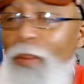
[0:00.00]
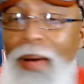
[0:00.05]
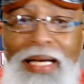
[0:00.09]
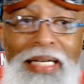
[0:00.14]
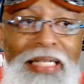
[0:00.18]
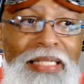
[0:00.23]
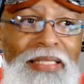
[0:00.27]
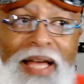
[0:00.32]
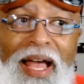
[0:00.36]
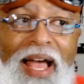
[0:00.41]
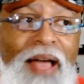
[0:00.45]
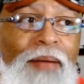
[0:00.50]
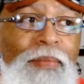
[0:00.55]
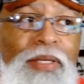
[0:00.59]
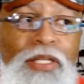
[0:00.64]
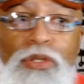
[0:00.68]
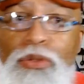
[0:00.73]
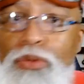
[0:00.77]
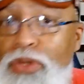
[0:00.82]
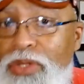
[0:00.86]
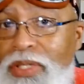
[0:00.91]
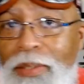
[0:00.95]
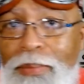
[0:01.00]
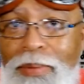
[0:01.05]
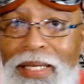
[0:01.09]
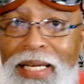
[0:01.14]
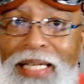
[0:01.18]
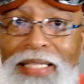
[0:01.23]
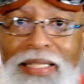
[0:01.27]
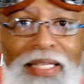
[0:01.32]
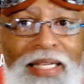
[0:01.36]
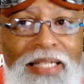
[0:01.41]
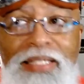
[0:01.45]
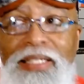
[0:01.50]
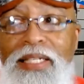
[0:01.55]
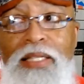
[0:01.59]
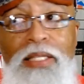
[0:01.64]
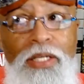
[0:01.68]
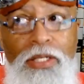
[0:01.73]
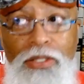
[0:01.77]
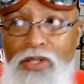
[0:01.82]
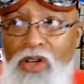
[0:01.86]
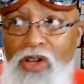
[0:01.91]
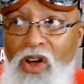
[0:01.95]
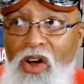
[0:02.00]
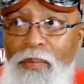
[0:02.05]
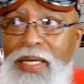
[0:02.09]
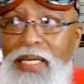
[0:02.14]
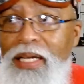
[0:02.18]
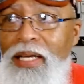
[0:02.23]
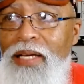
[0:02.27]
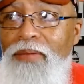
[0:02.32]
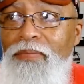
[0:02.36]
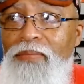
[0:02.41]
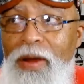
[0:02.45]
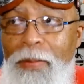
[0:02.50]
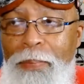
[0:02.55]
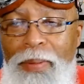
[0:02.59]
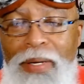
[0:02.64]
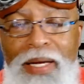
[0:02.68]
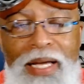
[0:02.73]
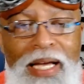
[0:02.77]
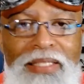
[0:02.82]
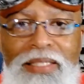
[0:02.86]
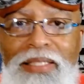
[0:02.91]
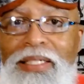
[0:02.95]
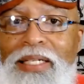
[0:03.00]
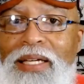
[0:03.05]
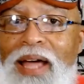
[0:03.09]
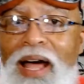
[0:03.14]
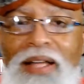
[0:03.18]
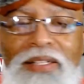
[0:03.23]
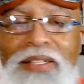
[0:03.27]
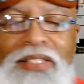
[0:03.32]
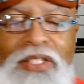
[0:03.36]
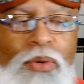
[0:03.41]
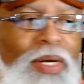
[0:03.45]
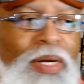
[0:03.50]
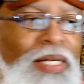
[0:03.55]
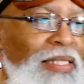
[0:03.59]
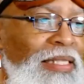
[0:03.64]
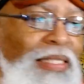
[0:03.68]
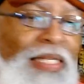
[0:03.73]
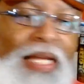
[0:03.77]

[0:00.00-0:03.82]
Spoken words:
in time and you use something like this, there's going to be repercussions and consequences.